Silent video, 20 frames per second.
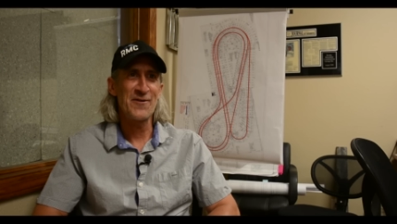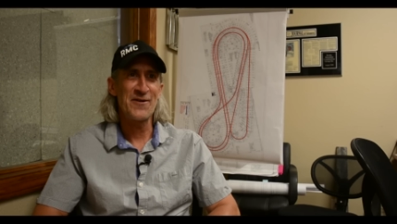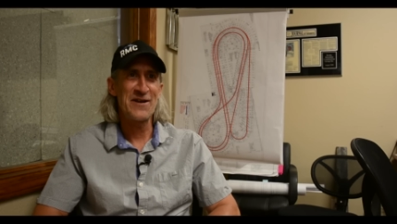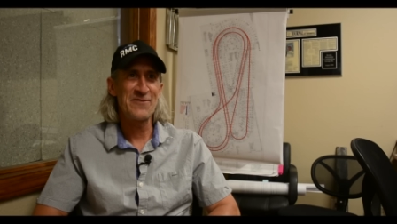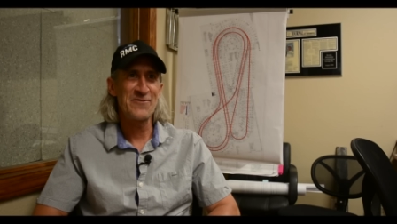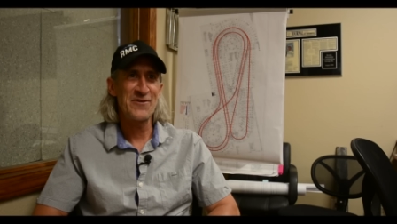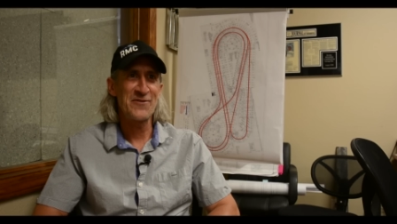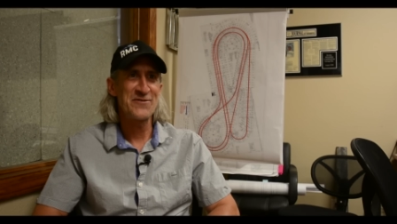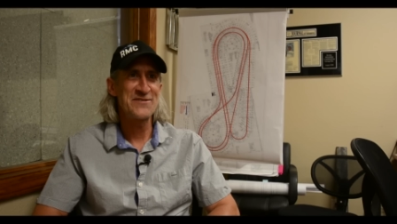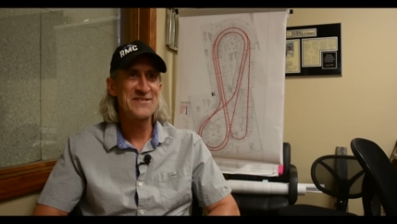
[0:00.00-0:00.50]
or I'd
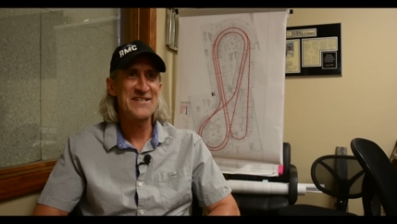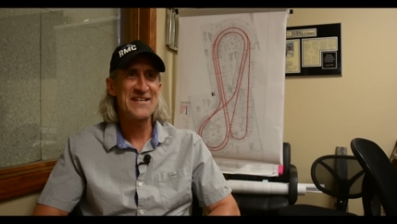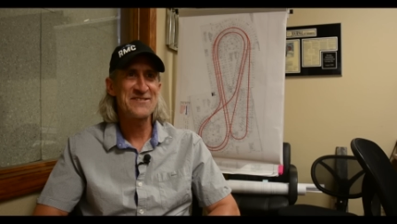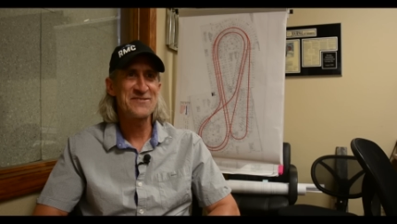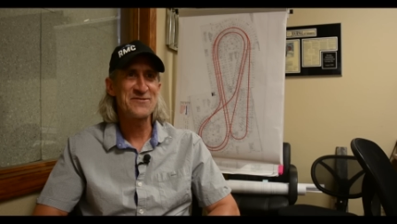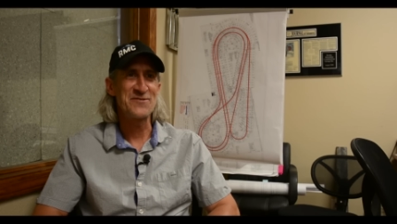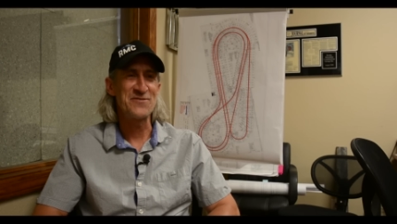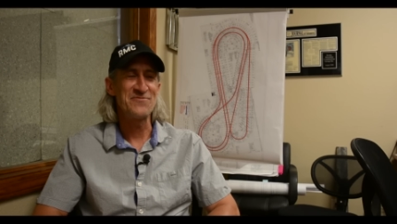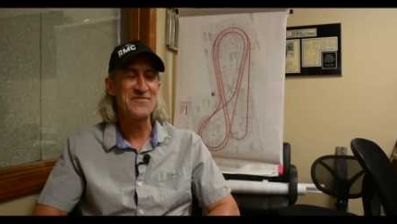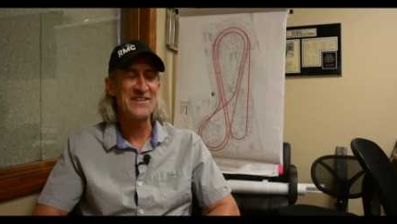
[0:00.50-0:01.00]
ever have a
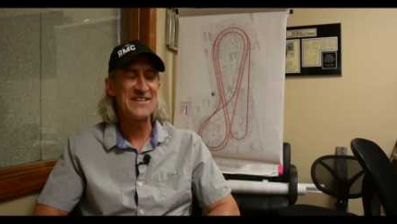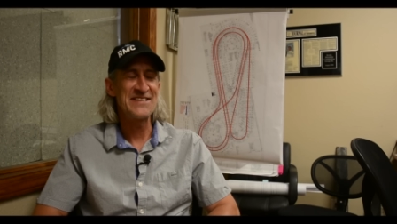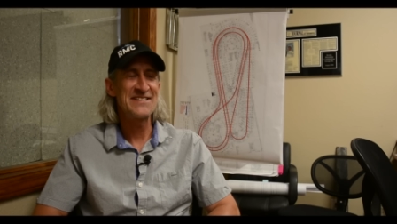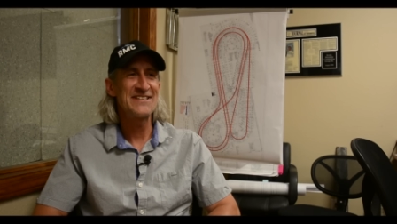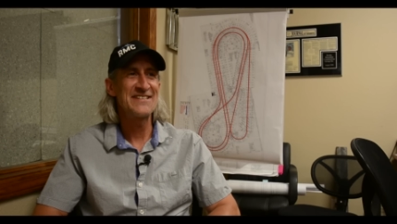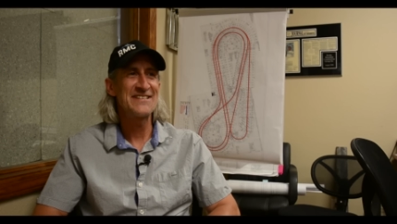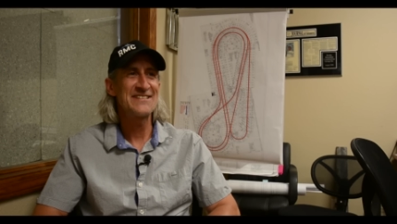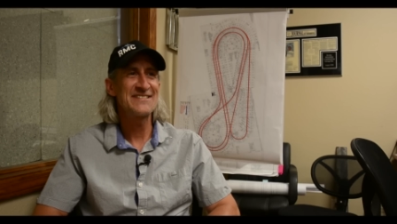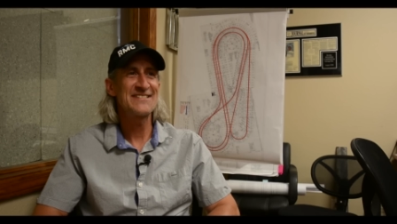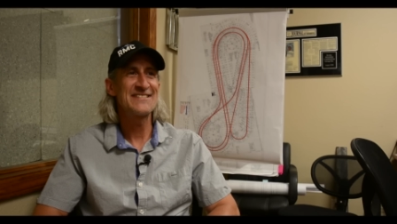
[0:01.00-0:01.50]
chance to
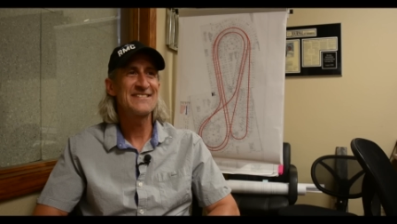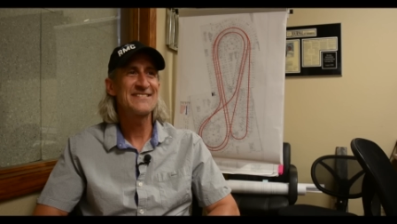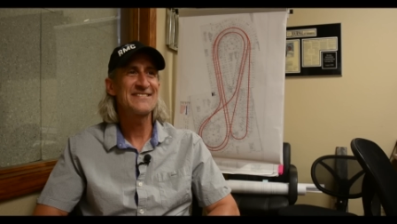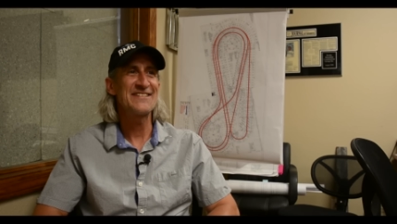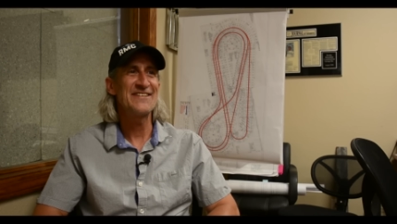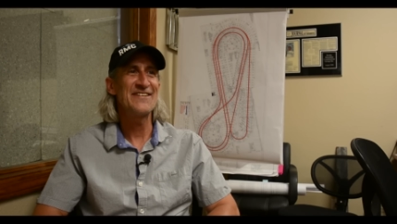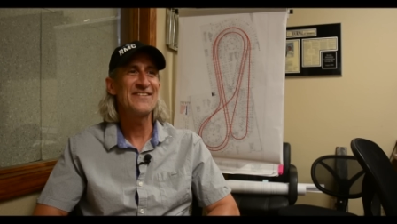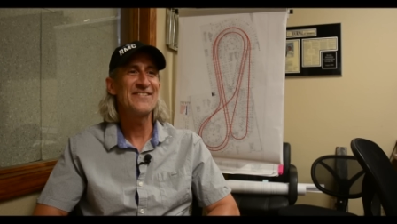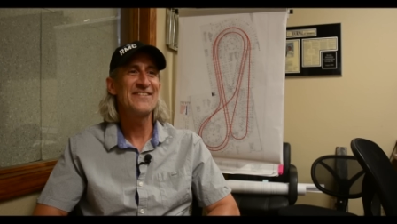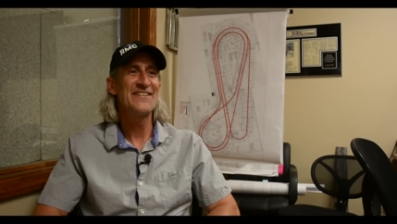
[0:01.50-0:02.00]
invent this.
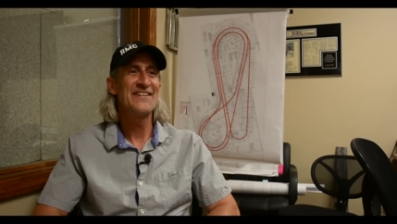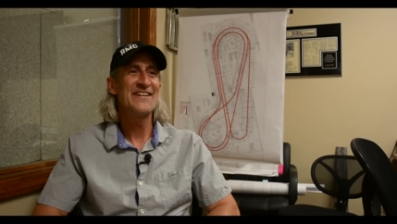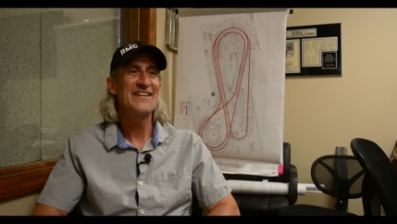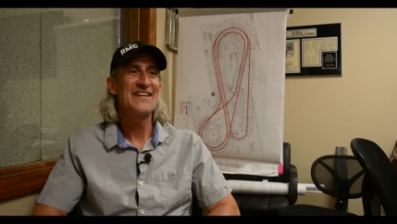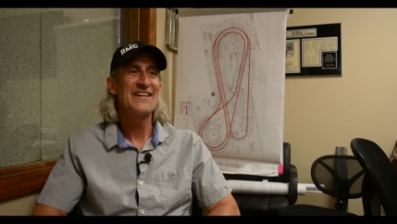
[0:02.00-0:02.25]
So.